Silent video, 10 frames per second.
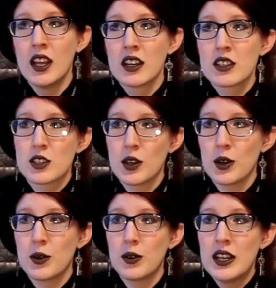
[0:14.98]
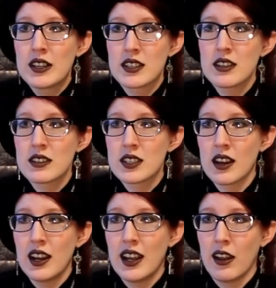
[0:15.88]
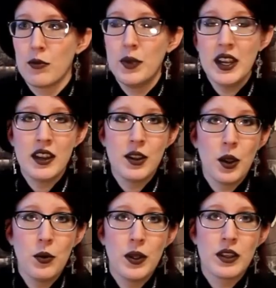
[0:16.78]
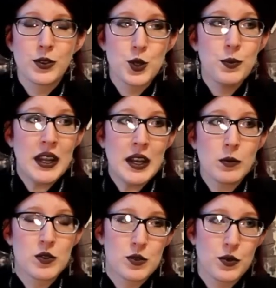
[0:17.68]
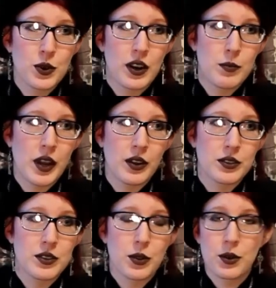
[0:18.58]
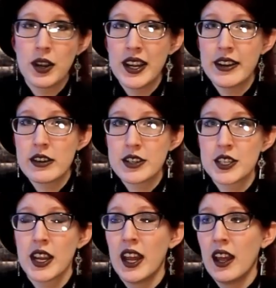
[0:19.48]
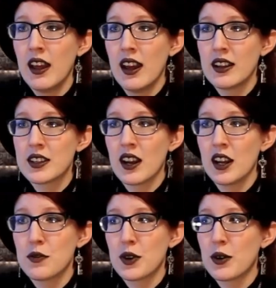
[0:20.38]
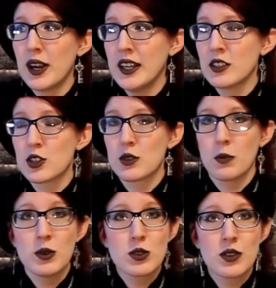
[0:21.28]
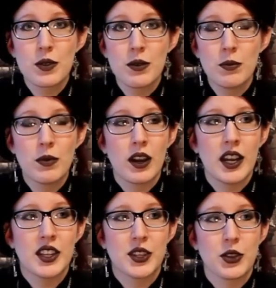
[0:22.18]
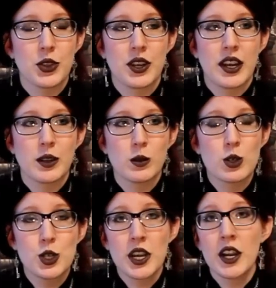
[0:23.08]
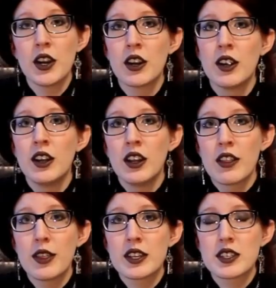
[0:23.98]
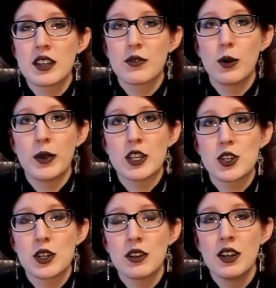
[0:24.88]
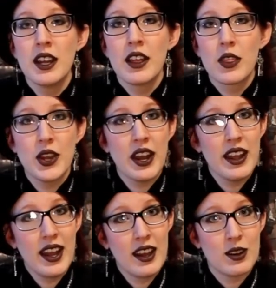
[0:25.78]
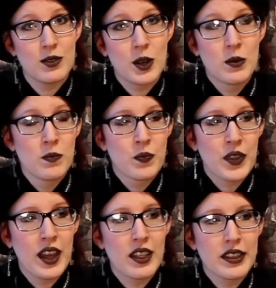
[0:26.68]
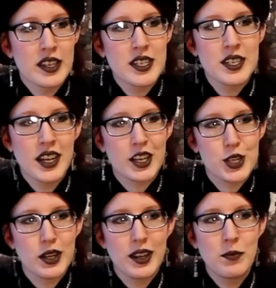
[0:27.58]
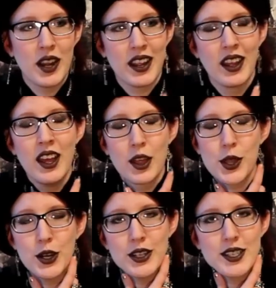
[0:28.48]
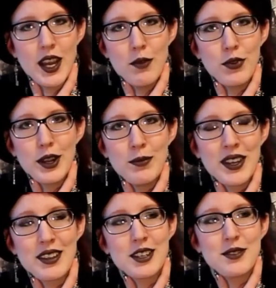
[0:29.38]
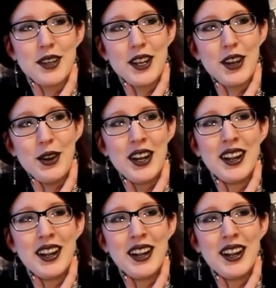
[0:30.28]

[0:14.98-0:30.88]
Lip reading: So since I have been going to meetups for about 3 years and I've arranged most of them, I thought that I could share this information that I have. And this is actually my third time filming this video,